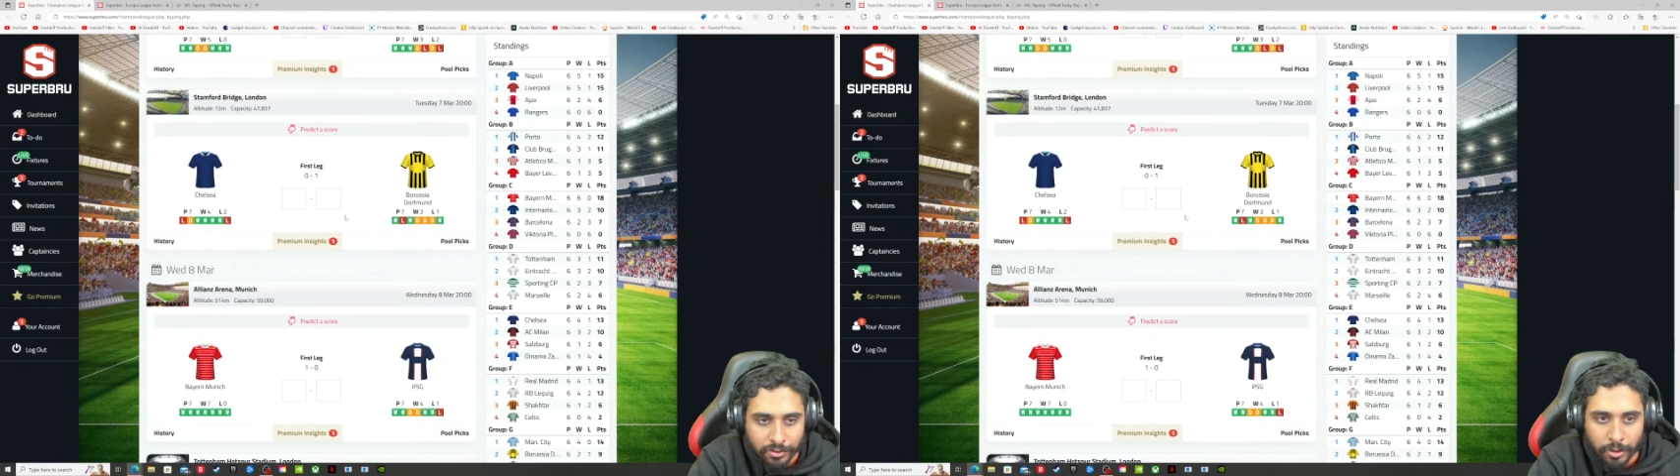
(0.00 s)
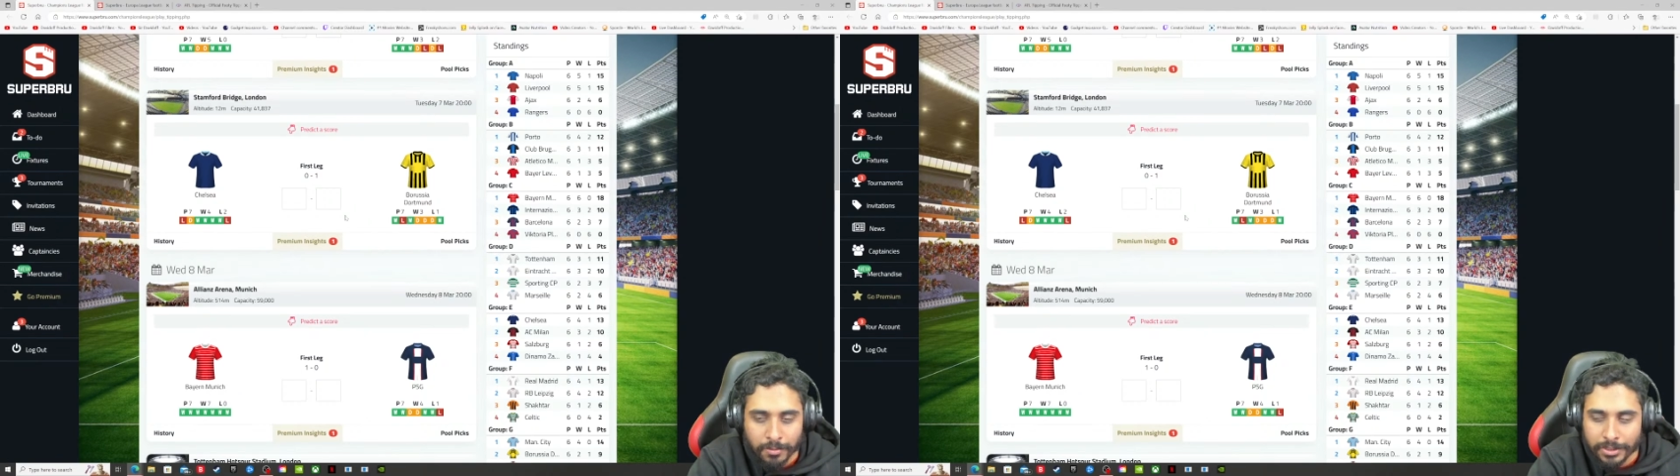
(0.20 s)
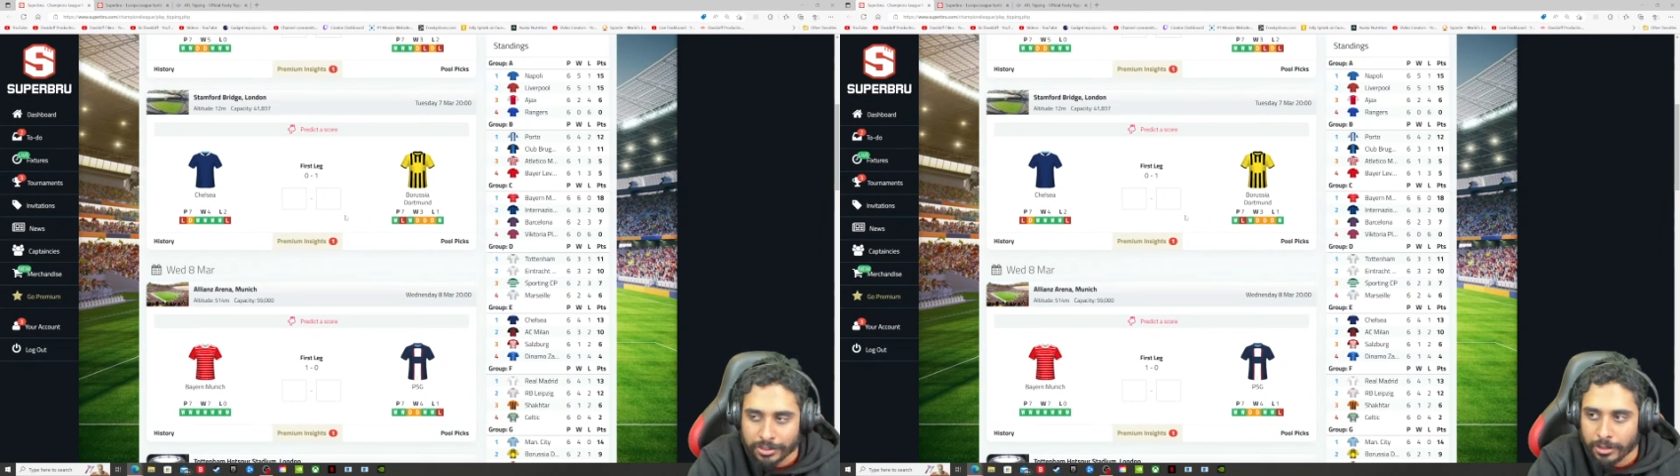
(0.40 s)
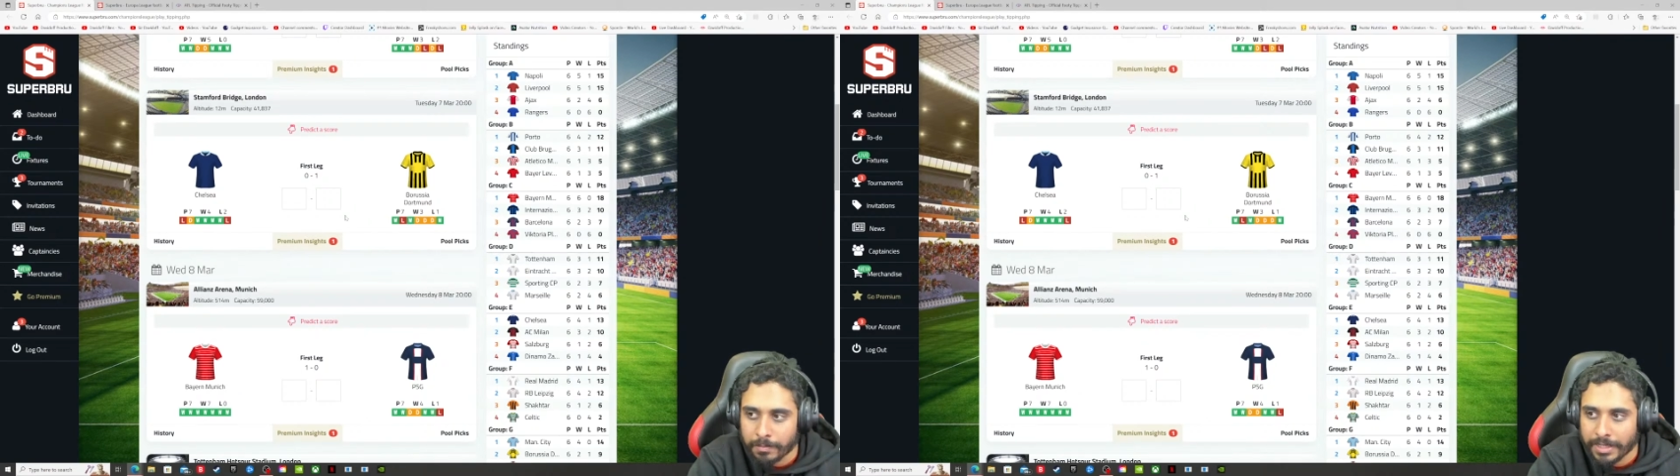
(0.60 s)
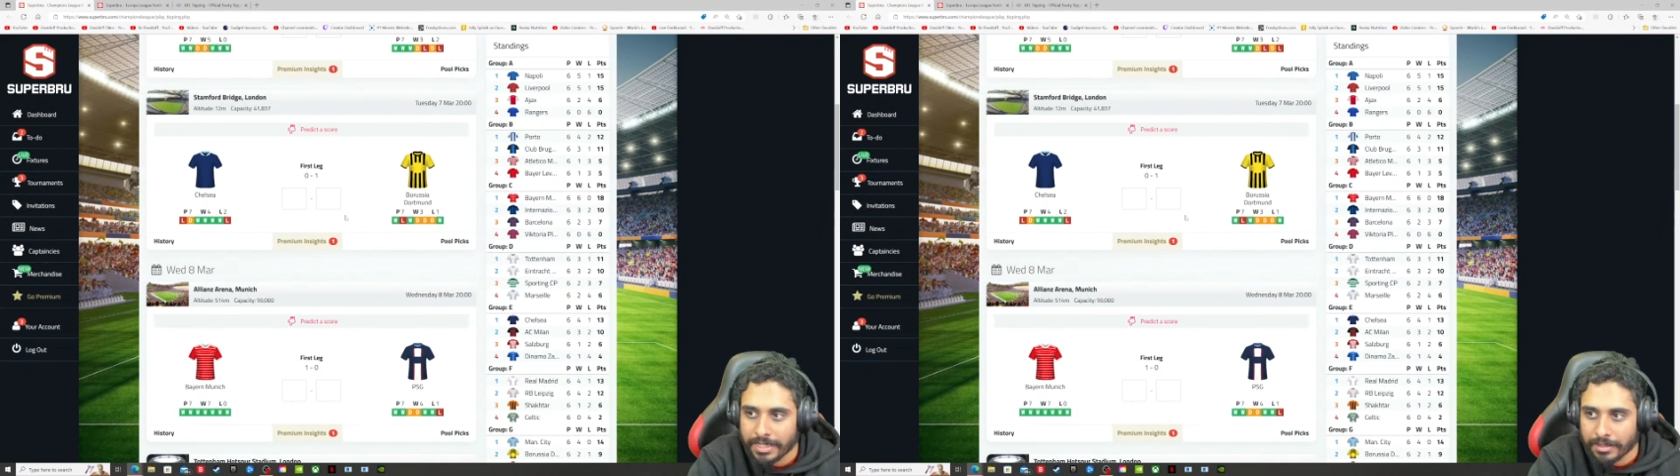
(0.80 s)
Dortmund
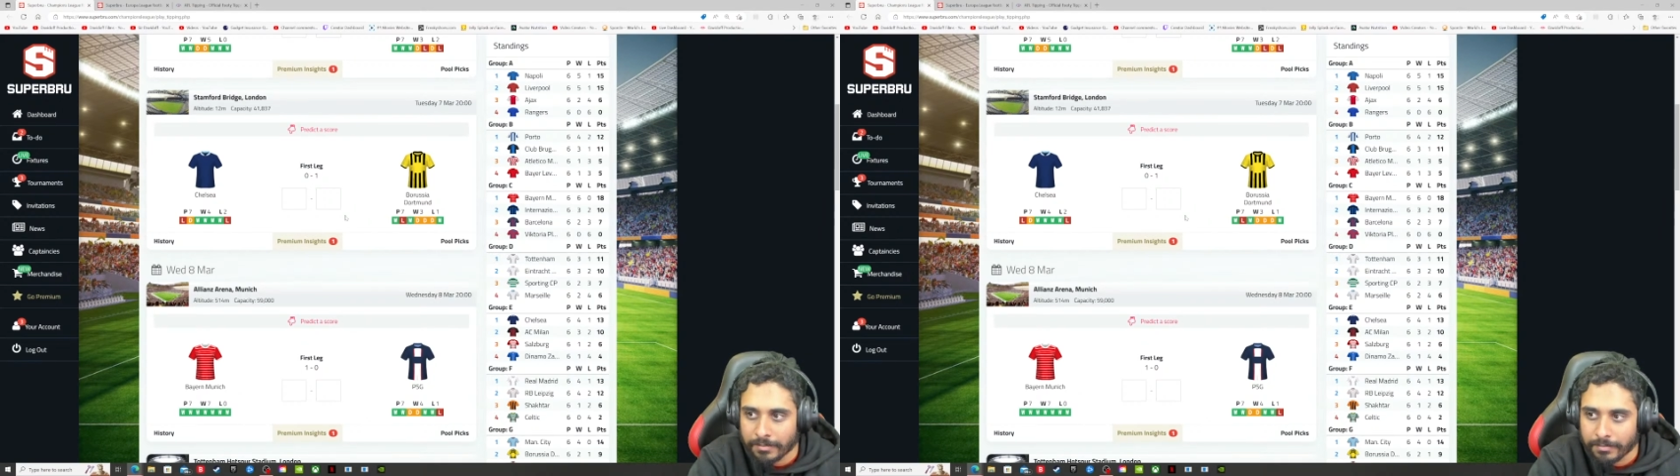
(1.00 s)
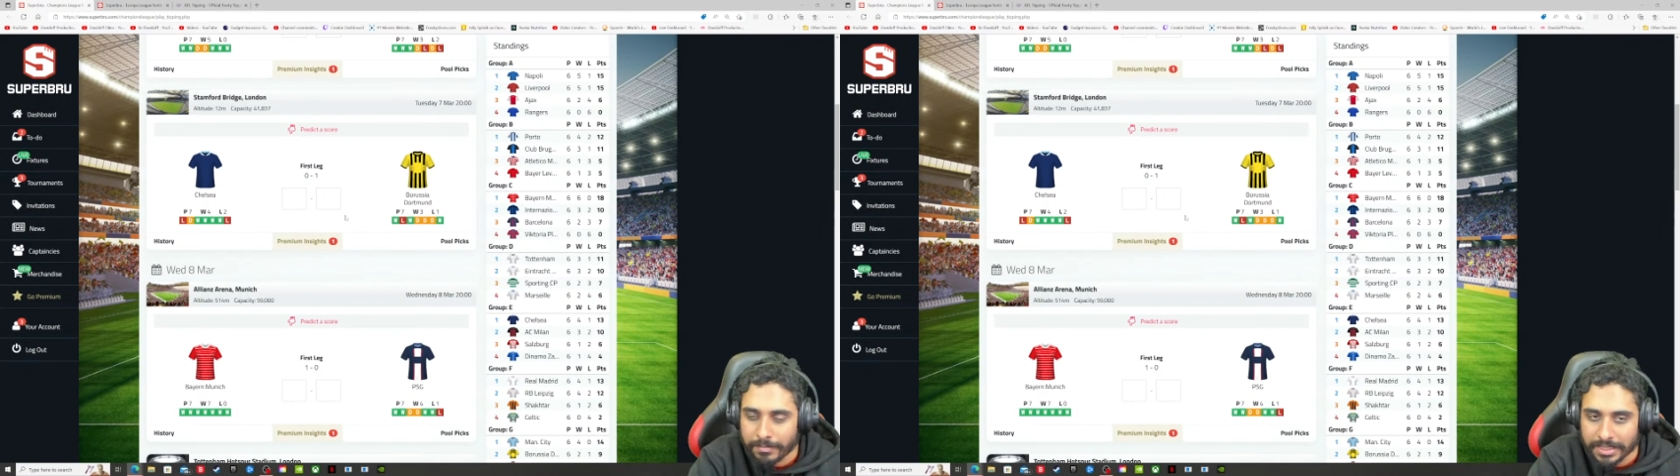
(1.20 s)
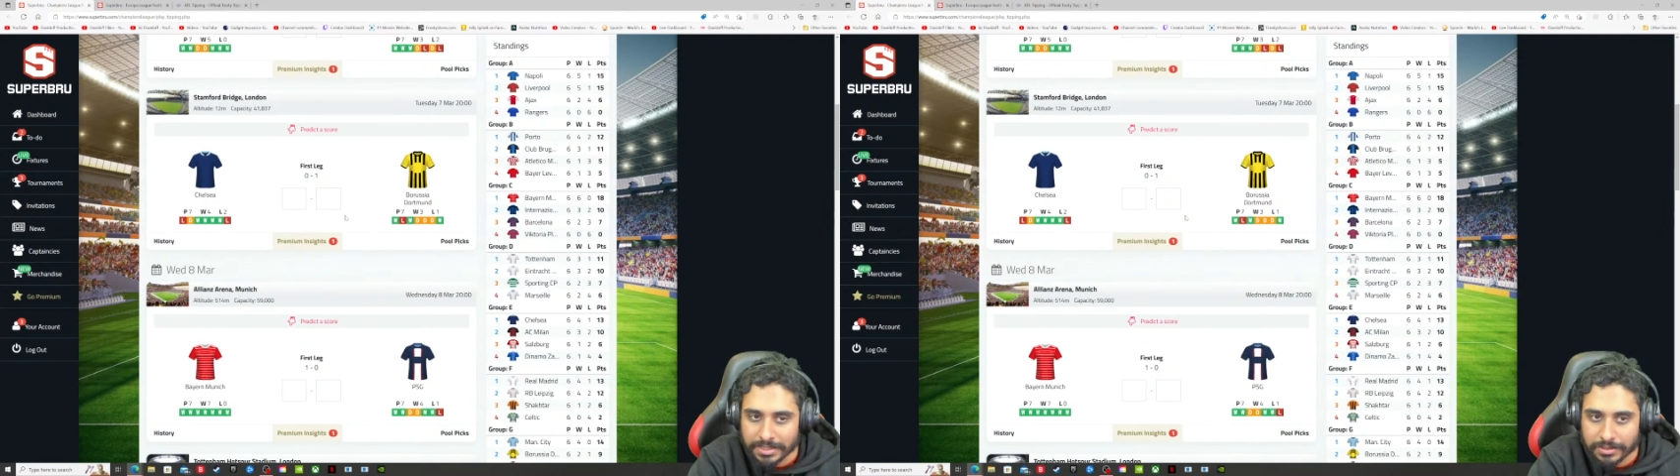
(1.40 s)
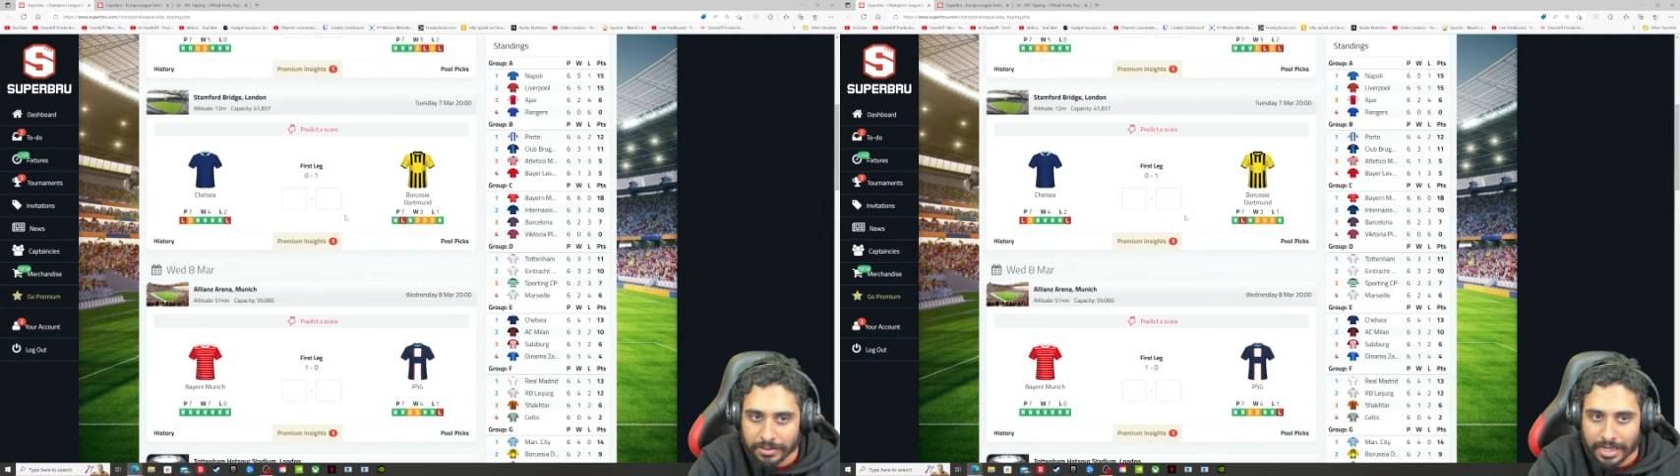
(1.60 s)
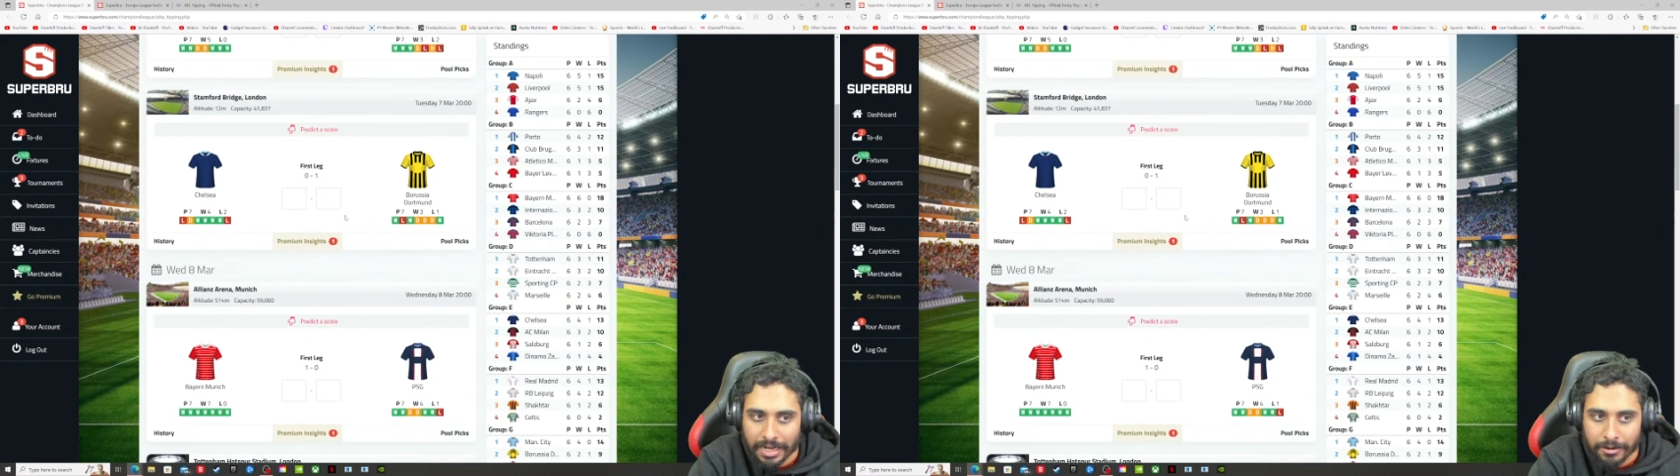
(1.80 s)
should beat them based
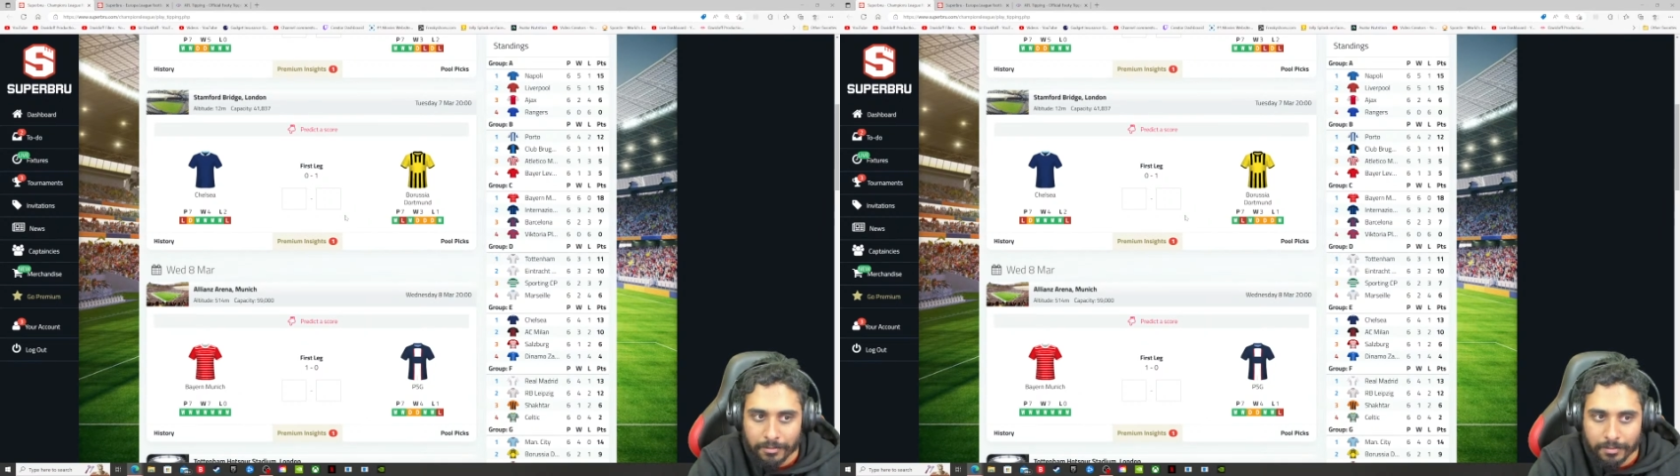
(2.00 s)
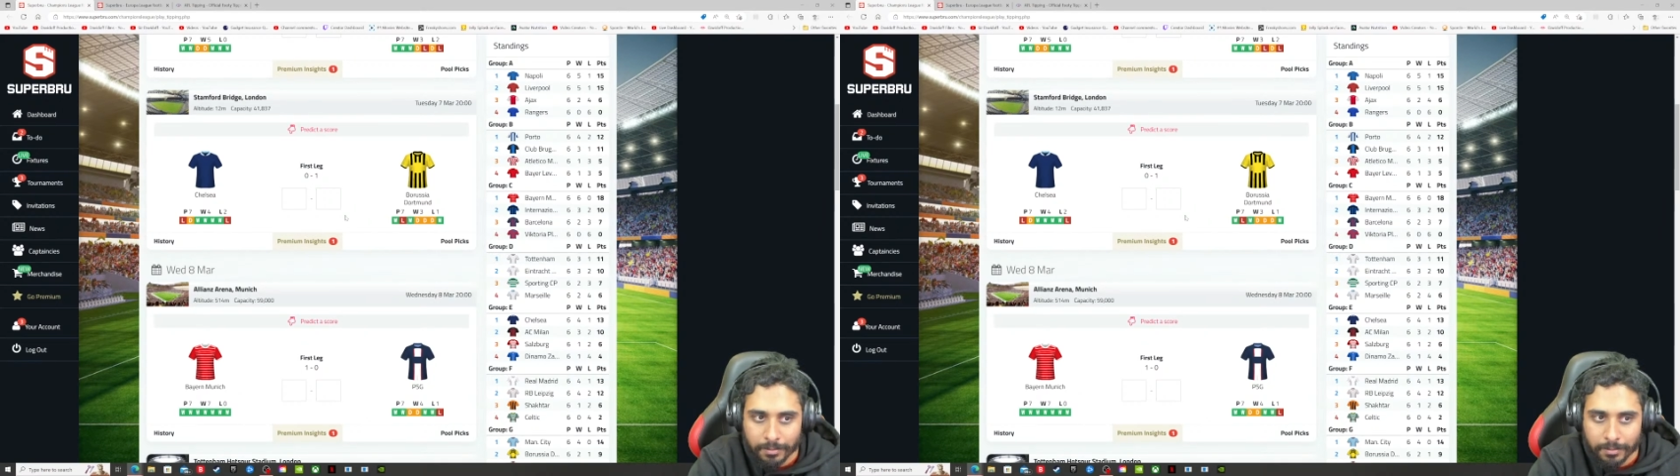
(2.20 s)
on how